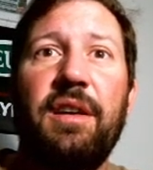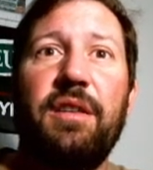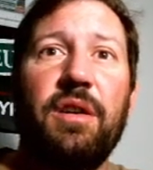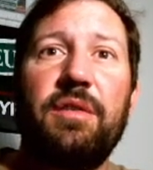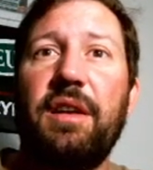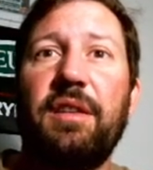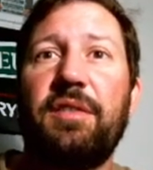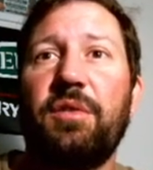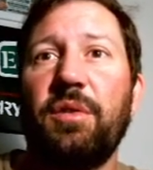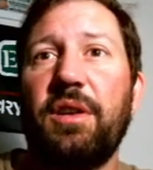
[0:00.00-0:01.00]
No data is
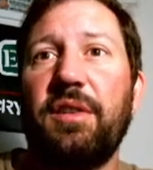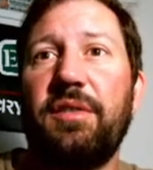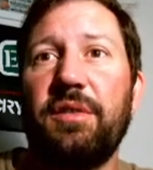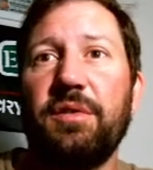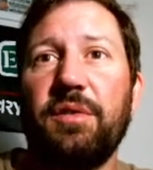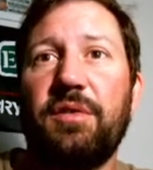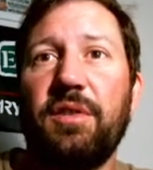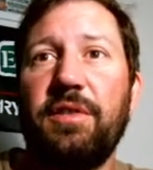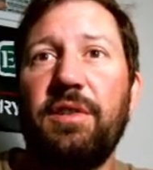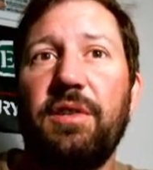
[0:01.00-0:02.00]
stored on a central
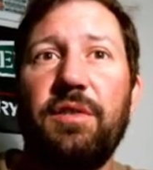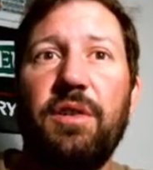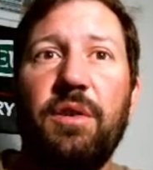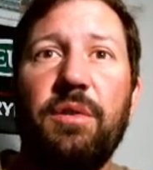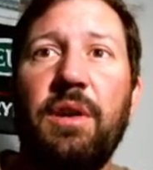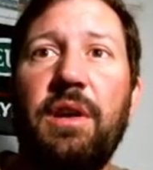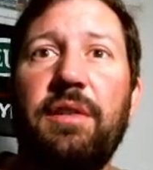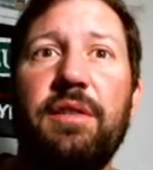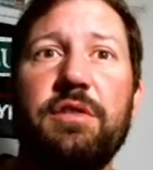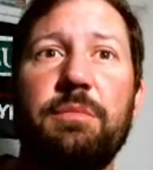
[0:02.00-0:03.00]
server. There's no
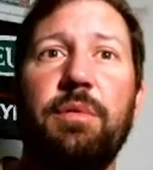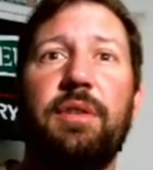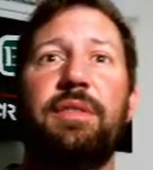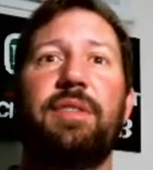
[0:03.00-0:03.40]
central points of